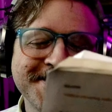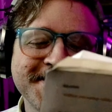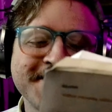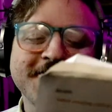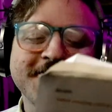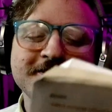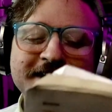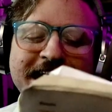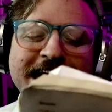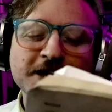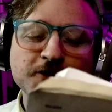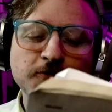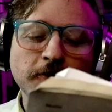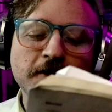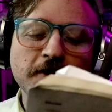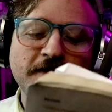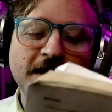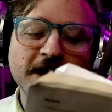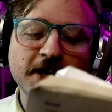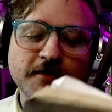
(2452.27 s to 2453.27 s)
The first
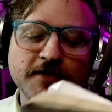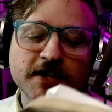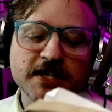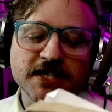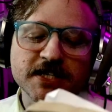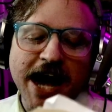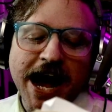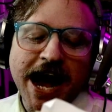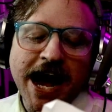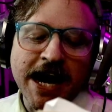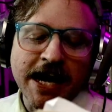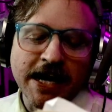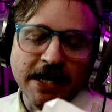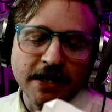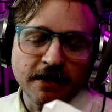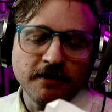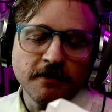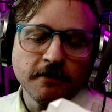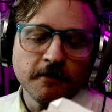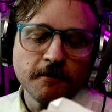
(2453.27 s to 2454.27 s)
actual event of this
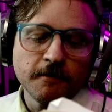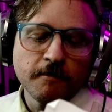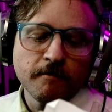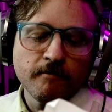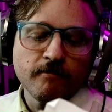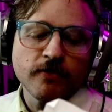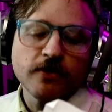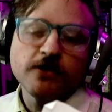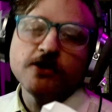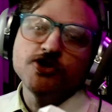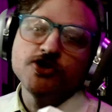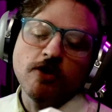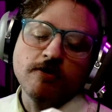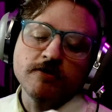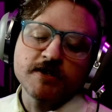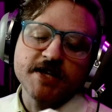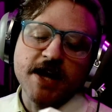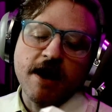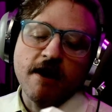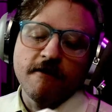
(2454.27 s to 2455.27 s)
kind, the
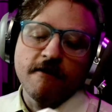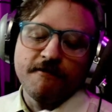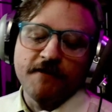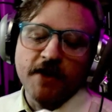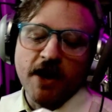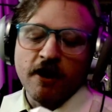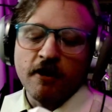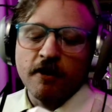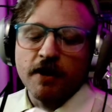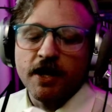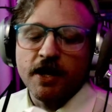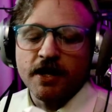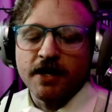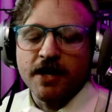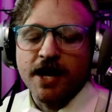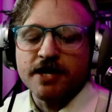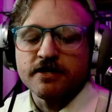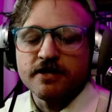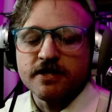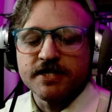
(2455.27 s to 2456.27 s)
Jonestown affair in
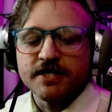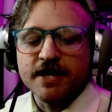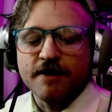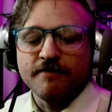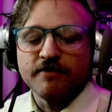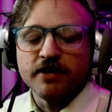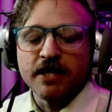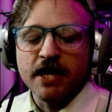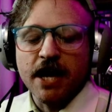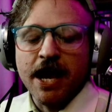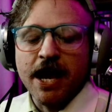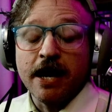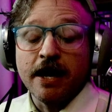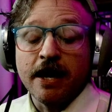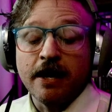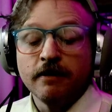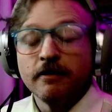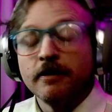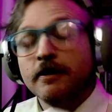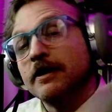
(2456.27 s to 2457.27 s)
nineteen
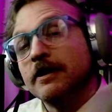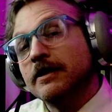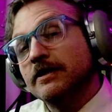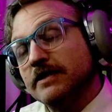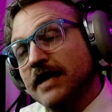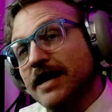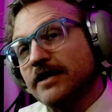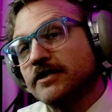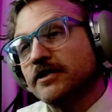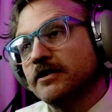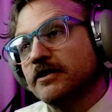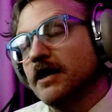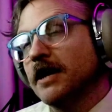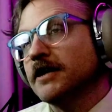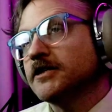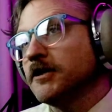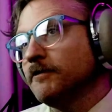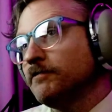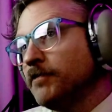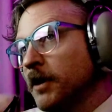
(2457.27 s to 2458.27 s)
seventy-eight. That's,
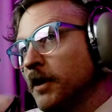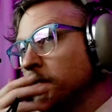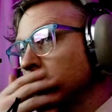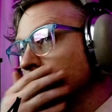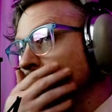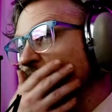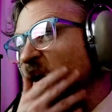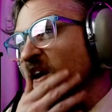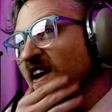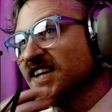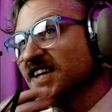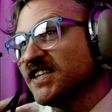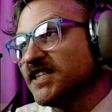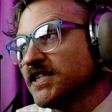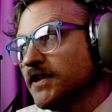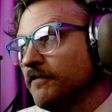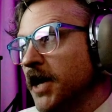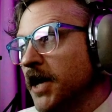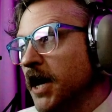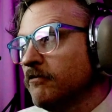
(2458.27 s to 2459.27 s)
that's a bummer. nineteen
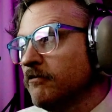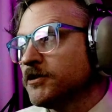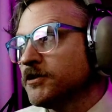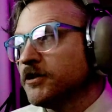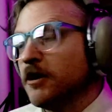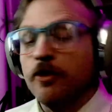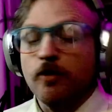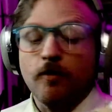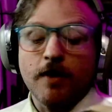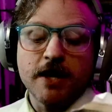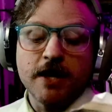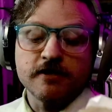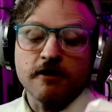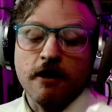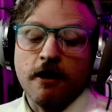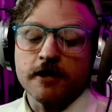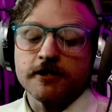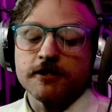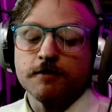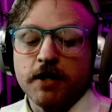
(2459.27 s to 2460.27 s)
seventy-eight was an otherwise
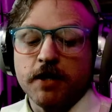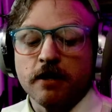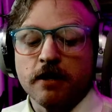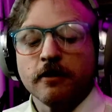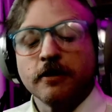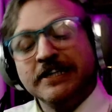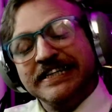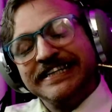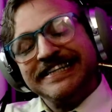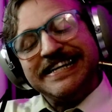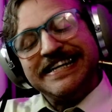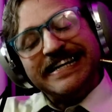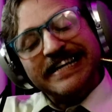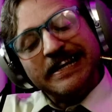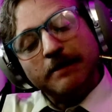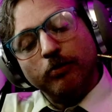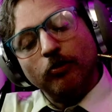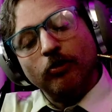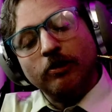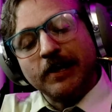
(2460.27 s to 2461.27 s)
awesome year.
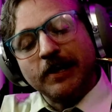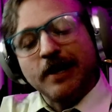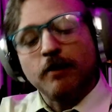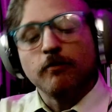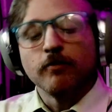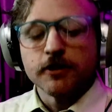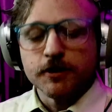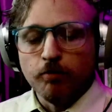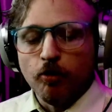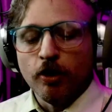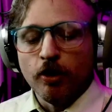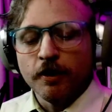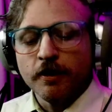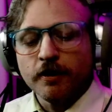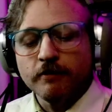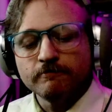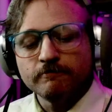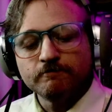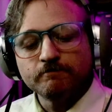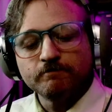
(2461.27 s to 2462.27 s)
Your boy was
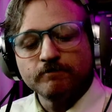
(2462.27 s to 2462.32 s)
born.